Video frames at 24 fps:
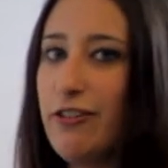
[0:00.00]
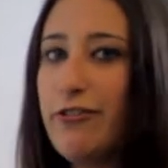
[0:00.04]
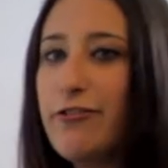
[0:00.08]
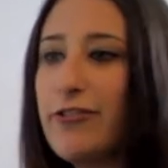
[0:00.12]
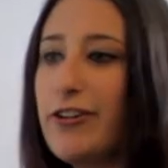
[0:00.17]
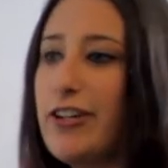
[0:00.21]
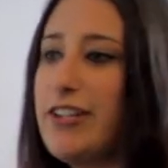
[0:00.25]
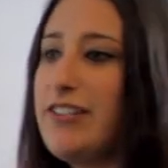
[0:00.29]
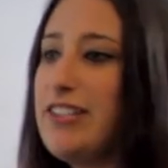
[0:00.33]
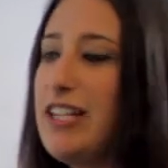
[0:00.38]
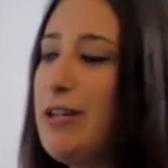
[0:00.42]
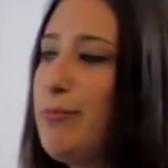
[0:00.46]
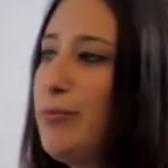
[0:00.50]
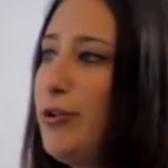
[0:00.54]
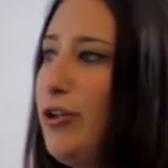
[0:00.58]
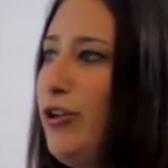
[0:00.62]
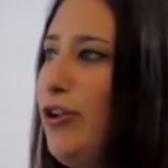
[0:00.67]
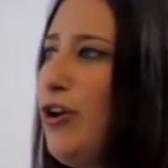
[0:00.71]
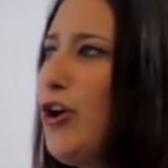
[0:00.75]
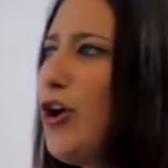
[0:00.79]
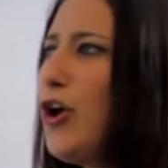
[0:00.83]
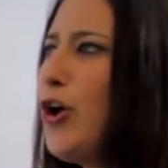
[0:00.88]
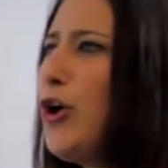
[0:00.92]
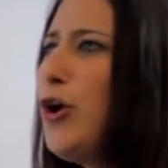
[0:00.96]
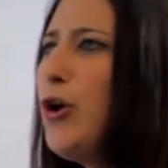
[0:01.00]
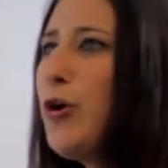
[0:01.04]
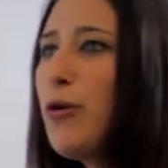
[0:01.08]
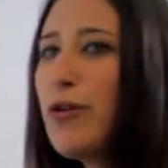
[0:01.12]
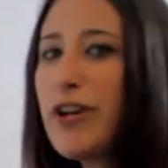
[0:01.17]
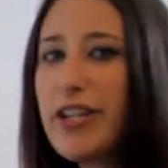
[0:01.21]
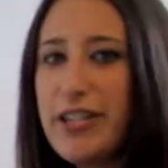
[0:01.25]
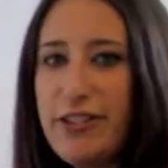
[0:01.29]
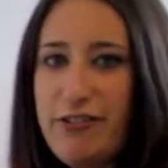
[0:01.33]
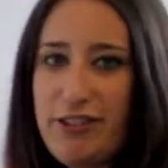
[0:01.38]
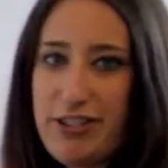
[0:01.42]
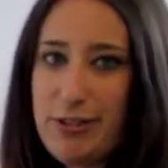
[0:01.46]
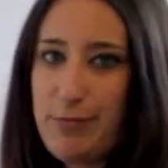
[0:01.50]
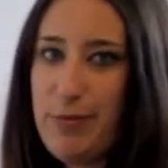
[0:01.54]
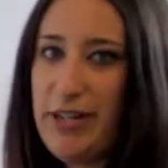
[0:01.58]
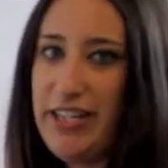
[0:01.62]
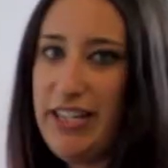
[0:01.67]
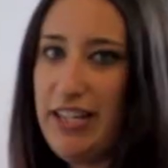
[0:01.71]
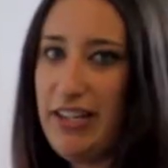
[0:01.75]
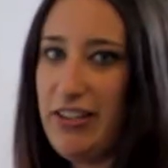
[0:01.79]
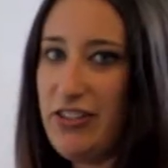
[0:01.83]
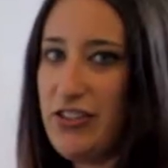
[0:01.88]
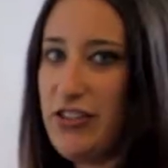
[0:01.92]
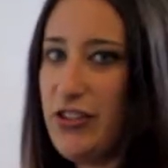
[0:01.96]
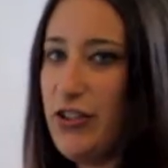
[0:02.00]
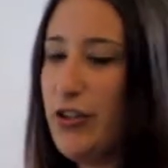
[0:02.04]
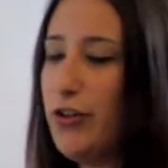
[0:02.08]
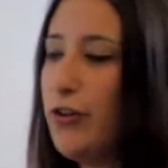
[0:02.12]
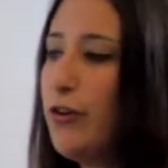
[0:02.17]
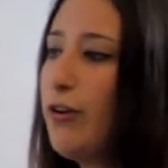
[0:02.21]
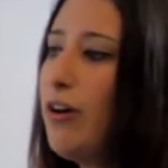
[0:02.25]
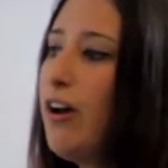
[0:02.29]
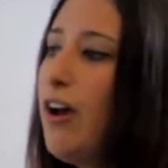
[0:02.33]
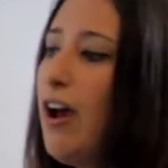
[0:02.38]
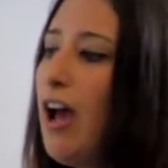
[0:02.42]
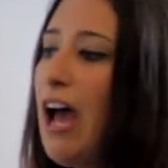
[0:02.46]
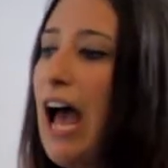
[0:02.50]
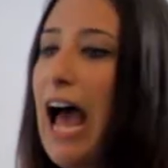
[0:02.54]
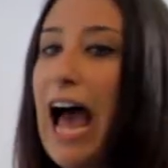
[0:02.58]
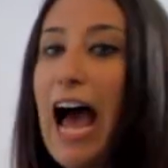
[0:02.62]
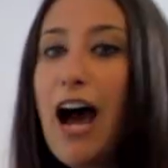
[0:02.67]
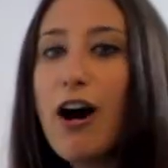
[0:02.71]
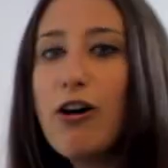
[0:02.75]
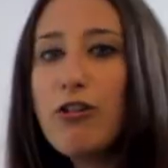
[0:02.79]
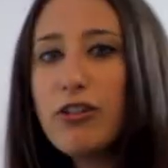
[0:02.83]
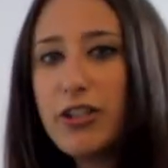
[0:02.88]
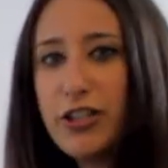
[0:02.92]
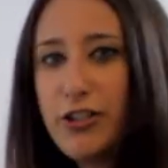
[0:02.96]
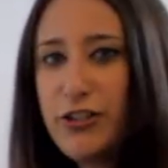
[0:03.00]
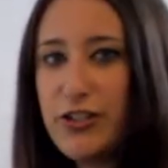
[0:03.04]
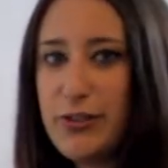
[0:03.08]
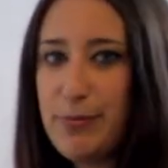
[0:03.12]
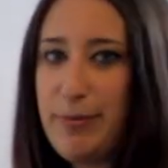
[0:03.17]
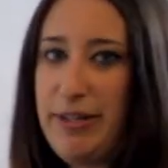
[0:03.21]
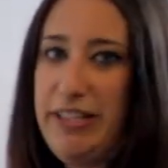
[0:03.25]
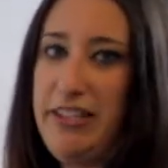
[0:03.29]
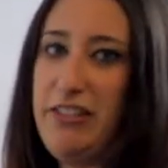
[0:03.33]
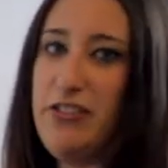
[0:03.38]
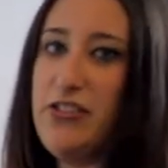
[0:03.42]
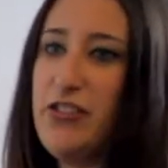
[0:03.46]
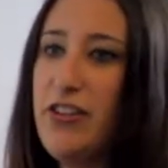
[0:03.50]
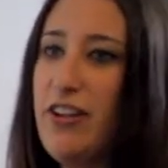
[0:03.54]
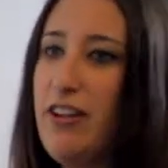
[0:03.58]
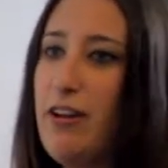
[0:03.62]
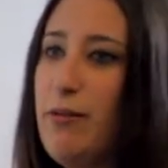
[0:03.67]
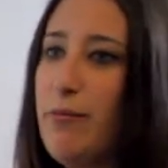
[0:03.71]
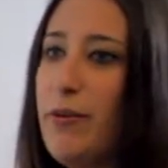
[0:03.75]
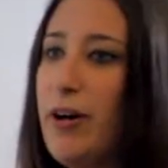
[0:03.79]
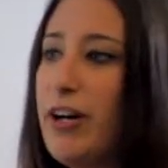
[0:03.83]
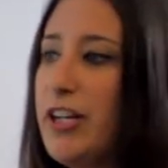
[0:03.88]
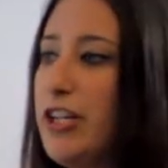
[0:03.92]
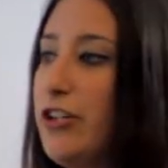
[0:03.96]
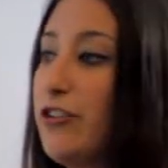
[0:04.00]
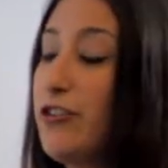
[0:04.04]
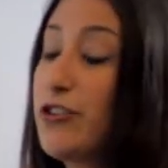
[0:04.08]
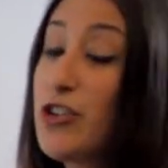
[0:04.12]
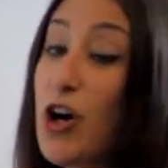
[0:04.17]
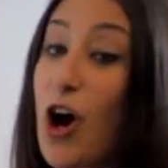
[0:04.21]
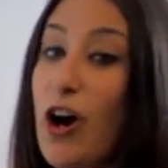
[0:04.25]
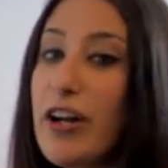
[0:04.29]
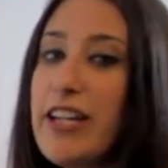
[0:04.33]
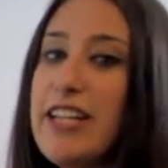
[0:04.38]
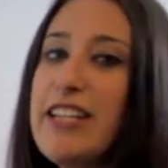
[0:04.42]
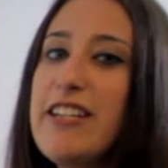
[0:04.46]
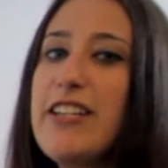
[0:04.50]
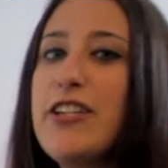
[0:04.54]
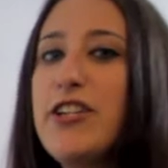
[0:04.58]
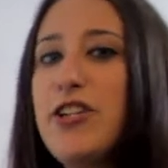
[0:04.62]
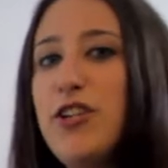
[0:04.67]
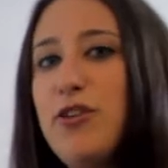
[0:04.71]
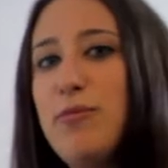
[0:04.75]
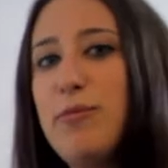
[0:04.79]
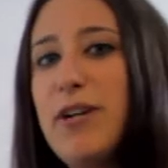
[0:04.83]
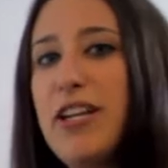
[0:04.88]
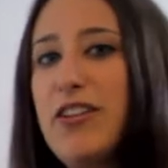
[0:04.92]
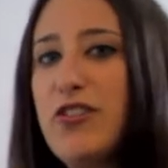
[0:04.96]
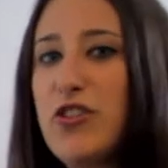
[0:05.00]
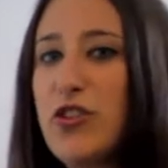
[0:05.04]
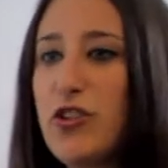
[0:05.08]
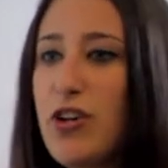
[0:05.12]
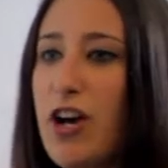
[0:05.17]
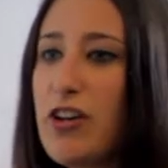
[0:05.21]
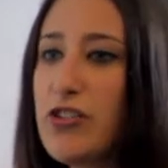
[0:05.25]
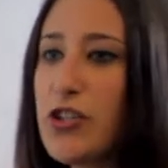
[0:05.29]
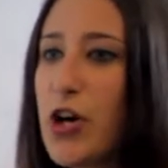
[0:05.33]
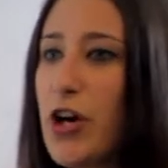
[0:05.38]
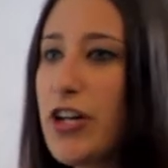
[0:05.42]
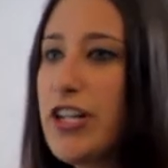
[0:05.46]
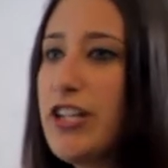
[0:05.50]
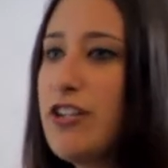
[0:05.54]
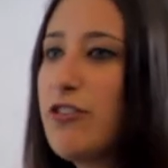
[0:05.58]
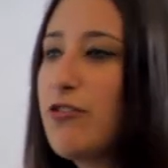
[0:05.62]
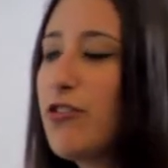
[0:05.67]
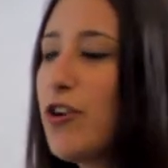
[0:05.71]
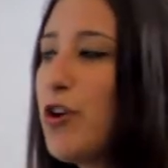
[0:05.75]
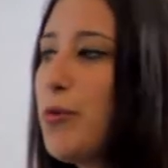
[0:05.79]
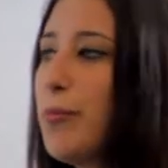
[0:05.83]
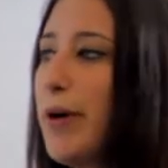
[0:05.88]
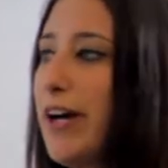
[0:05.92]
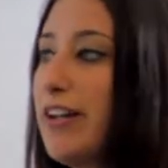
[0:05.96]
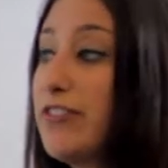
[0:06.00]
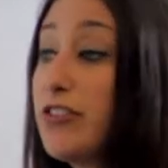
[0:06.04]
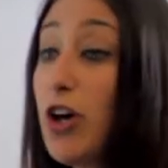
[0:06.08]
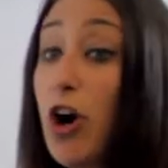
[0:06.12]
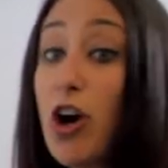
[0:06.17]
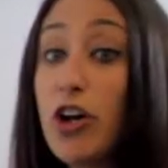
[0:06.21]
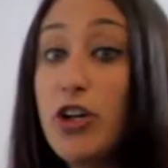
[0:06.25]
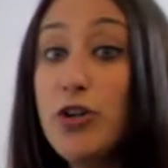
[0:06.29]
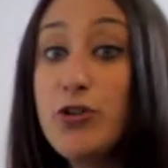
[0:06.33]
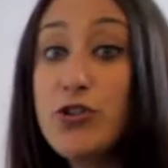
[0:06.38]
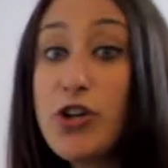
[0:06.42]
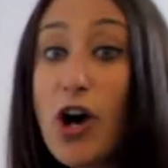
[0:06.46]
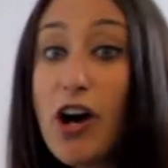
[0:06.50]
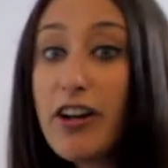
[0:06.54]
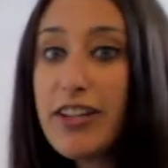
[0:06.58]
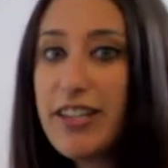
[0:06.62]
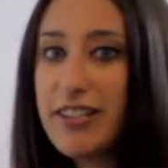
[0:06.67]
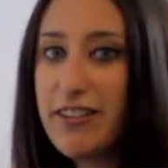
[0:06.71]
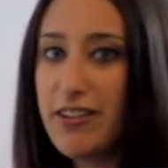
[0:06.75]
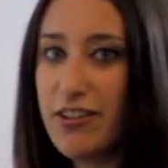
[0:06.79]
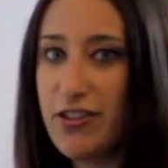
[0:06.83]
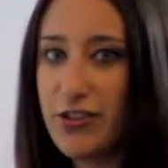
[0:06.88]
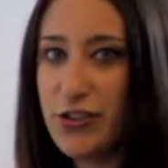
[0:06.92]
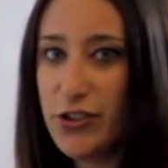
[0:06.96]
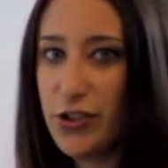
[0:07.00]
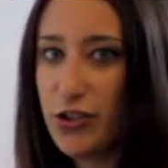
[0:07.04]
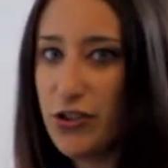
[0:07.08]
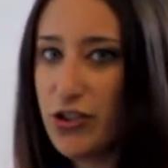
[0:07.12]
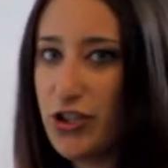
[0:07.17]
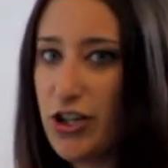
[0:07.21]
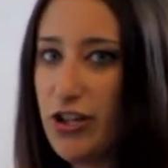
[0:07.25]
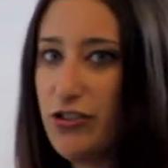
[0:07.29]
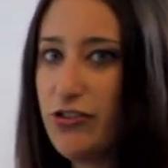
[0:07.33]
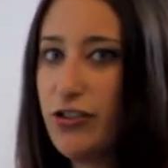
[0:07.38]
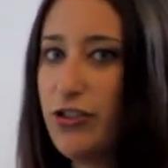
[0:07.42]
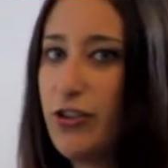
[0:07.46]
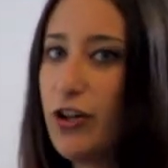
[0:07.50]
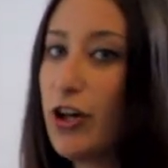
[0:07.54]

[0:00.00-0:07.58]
For example, who are you speaking to? How are you speaking to them? You're talking to humans, you're not talking to robots. Are you talking to the search engine?